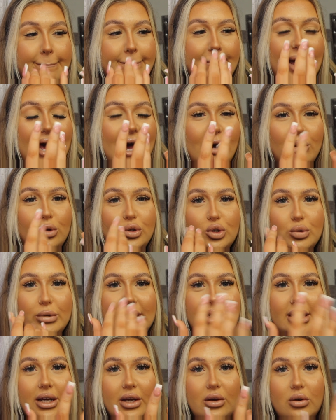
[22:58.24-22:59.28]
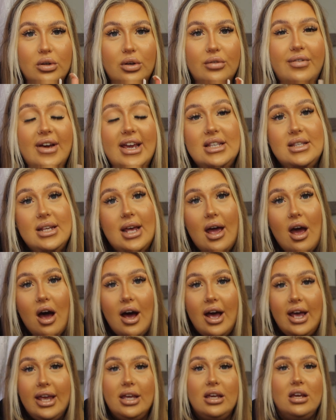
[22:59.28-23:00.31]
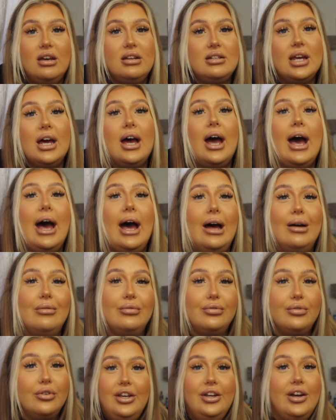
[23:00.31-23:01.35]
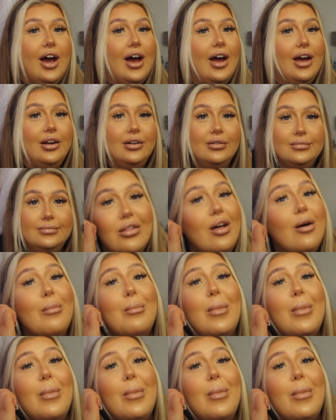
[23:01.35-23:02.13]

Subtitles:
powdery look on your face. Like, I could have, you know, the